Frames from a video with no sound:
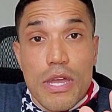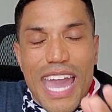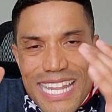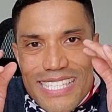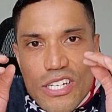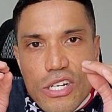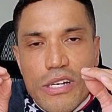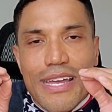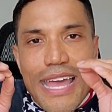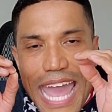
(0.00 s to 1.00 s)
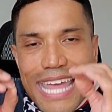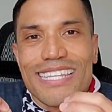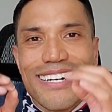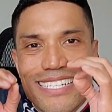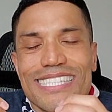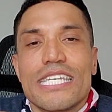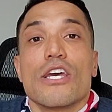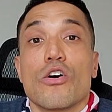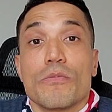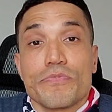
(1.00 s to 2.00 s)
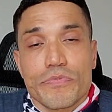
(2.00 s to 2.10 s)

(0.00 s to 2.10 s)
until and until